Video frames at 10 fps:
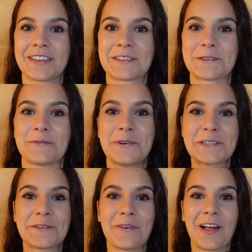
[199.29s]
So
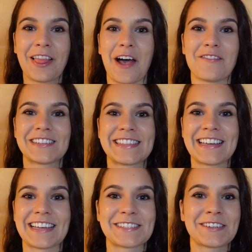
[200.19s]
first of all,
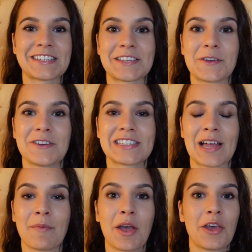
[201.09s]
obviously, as soon as you use
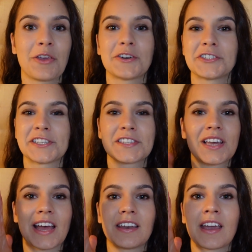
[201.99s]
them, you're just
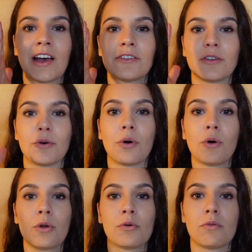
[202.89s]
cutting out the
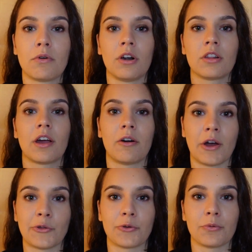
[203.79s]
whole world
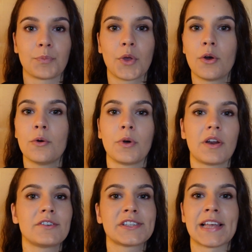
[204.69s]
around you.
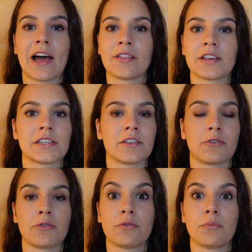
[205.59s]
Whatever sound is in
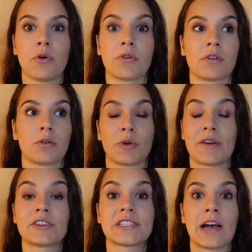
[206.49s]
your room or
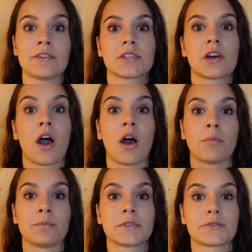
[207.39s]
whatever sounds
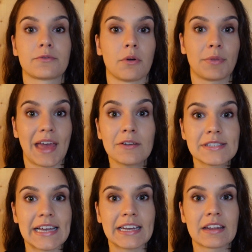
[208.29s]
comes from the
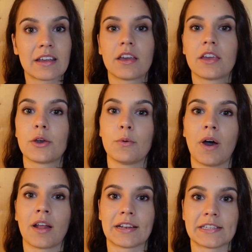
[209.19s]
outside, you
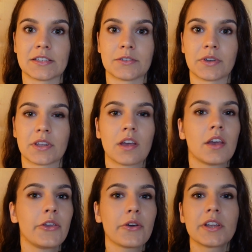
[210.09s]
won't listen to it.
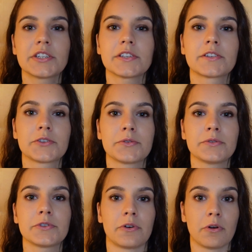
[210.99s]
You can just
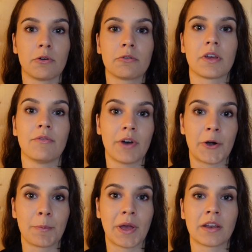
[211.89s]
choose your own
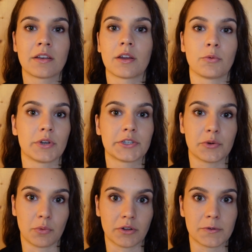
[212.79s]
environment in which
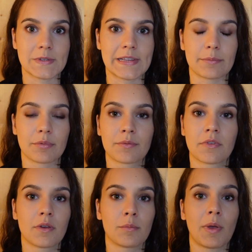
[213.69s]
you want to sleep.
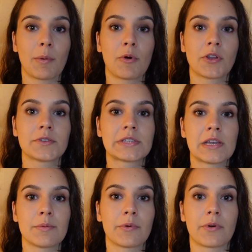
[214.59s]
Maybe you want to
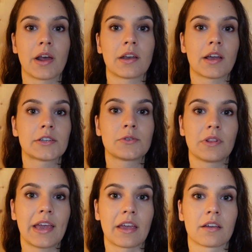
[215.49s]
sleep right next to a
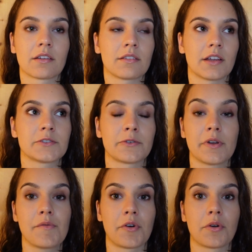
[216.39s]
lake, next to a
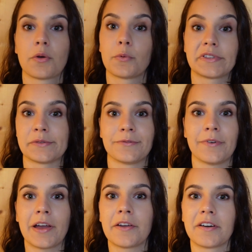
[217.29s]
river, with some
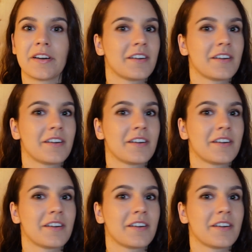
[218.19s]
fire.